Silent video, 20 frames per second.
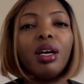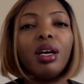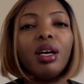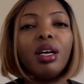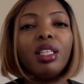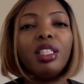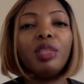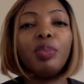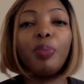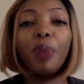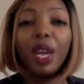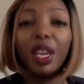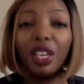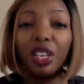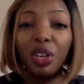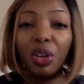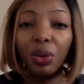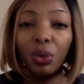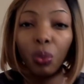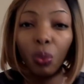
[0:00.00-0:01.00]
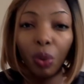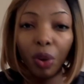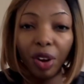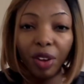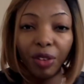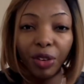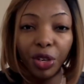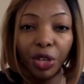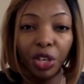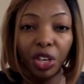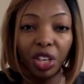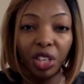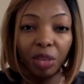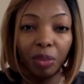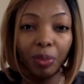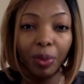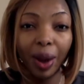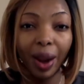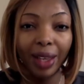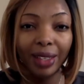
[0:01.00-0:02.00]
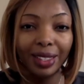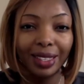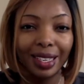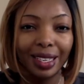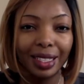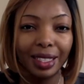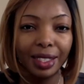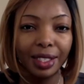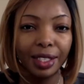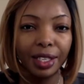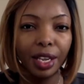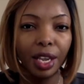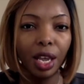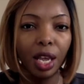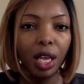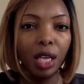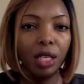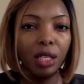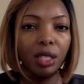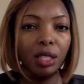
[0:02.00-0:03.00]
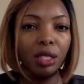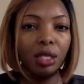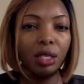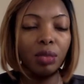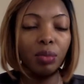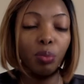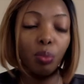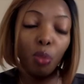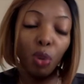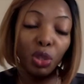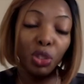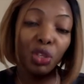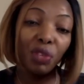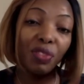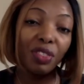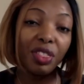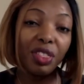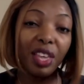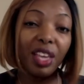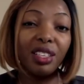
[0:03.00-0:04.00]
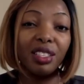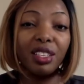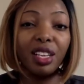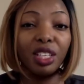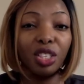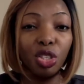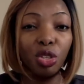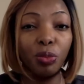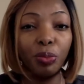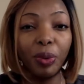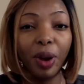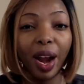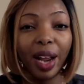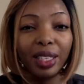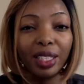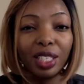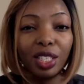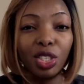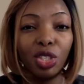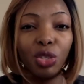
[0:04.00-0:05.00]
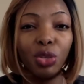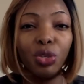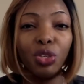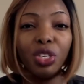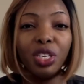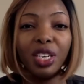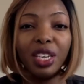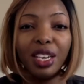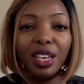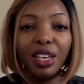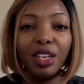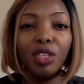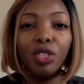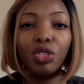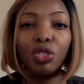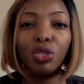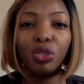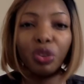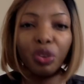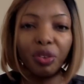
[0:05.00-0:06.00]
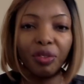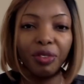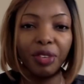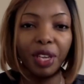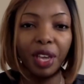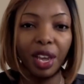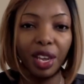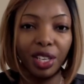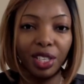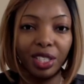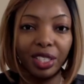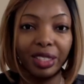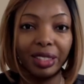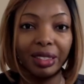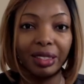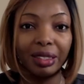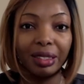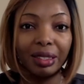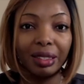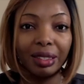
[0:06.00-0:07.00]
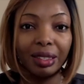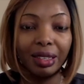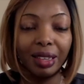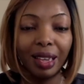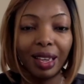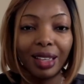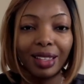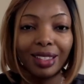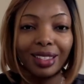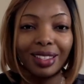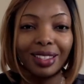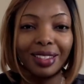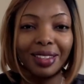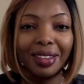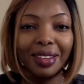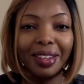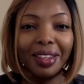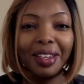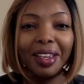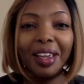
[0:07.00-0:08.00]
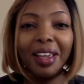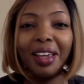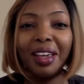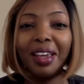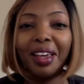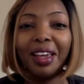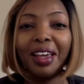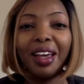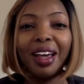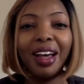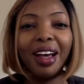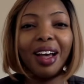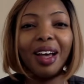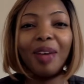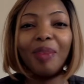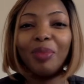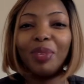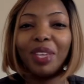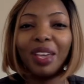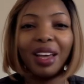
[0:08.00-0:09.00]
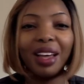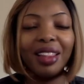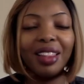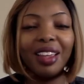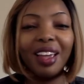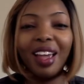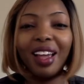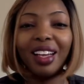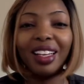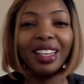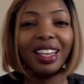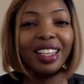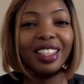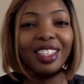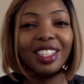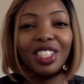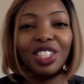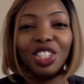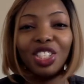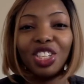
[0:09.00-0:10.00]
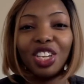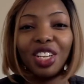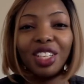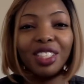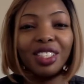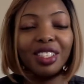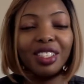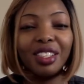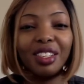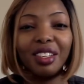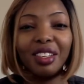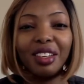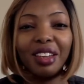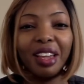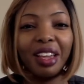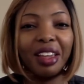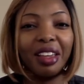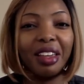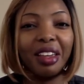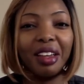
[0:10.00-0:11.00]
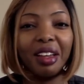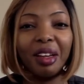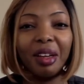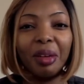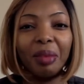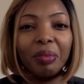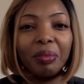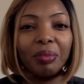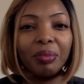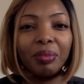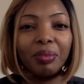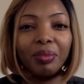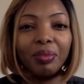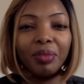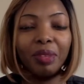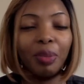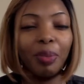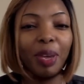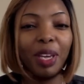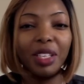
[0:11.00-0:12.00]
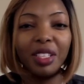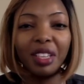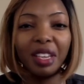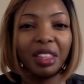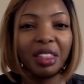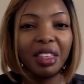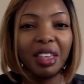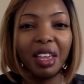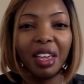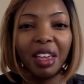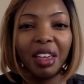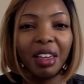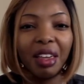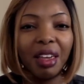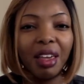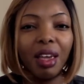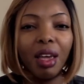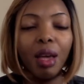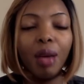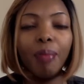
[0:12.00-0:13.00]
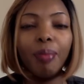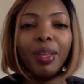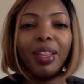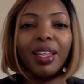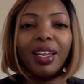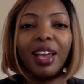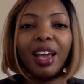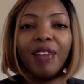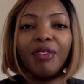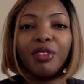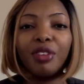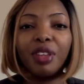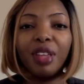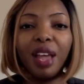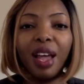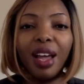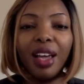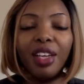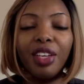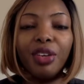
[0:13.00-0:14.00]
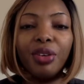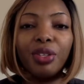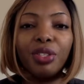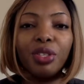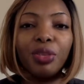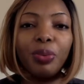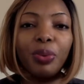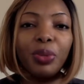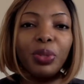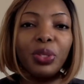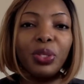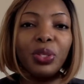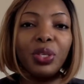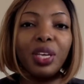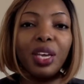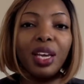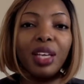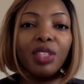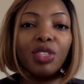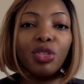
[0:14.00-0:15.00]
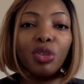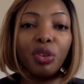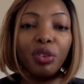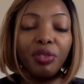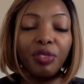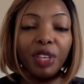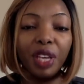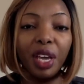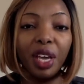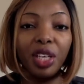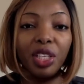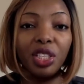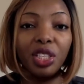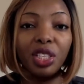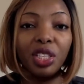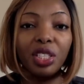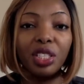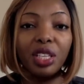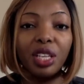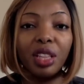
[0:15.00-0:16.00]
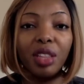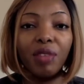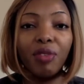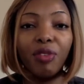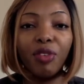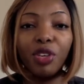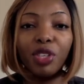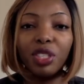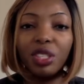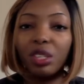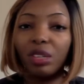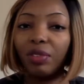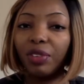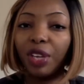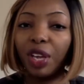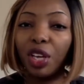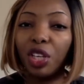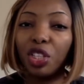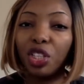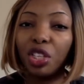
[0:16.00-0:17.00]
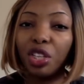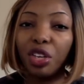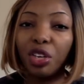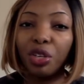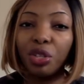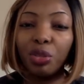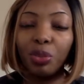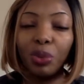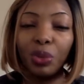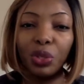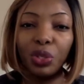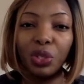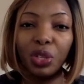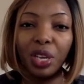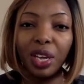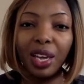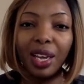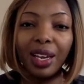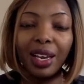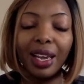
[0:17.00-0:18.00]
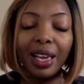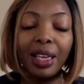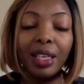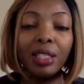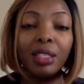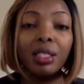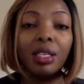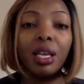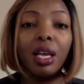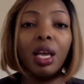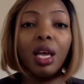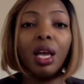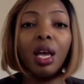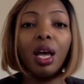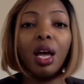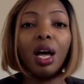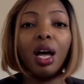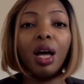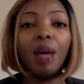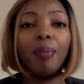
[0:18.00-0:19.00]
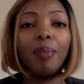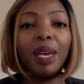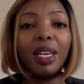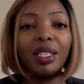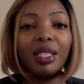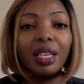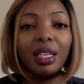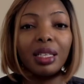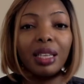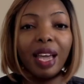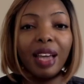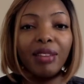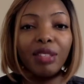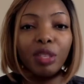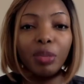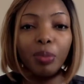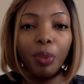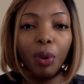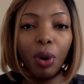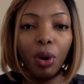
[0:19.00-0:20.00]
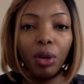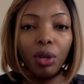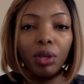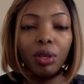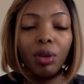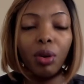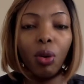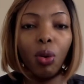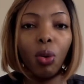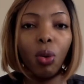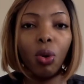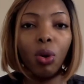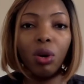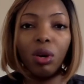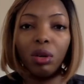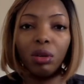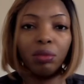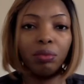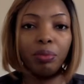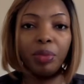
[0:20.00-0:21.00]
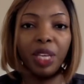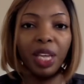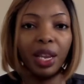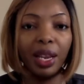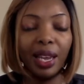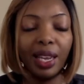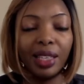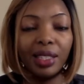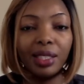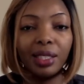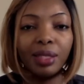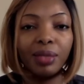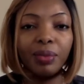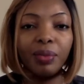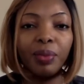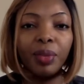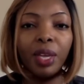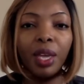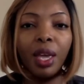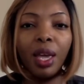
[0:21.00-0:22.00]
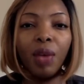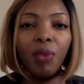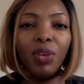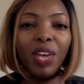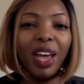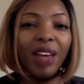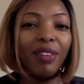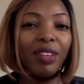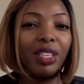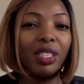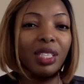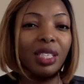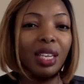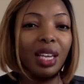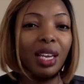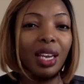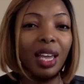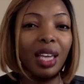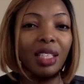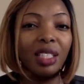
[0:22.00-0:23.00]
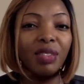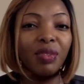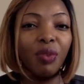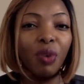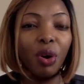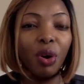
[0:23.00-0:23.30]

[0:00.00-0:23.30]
depending on whatever you're going to practice, most of the things that you practice, you need certifications. Yes. The NCLEX is just like the basic thing. But then after that, you're supposed to get certifications. And the first certification that you're supposed to get is Basic Life Support, or BLS. We have ACLS for